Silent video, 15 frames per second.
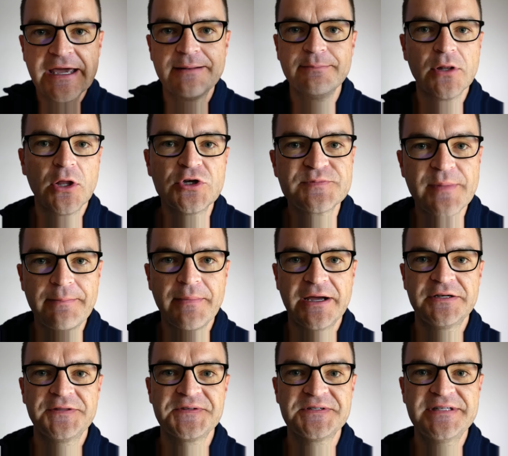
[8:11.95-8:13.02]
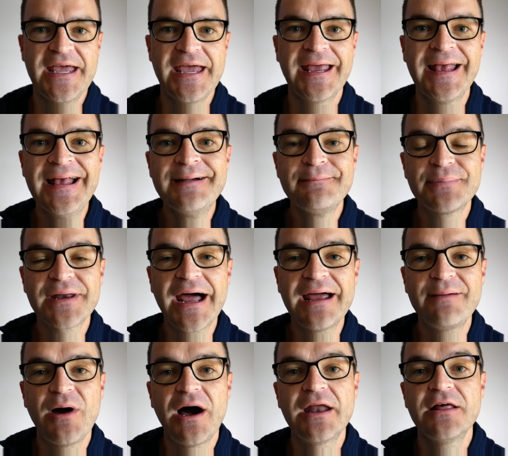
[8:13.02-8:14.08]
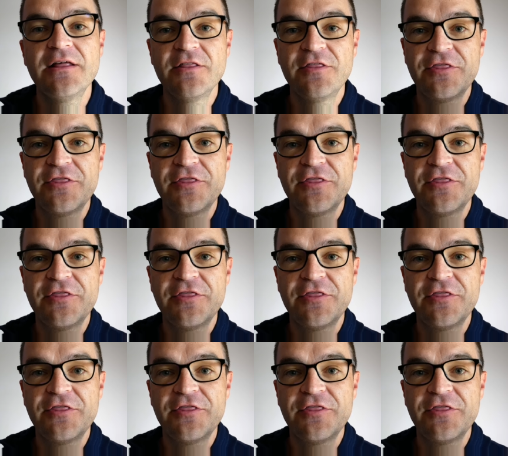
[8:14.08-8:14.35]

kind of blows my mind to this day. But I bought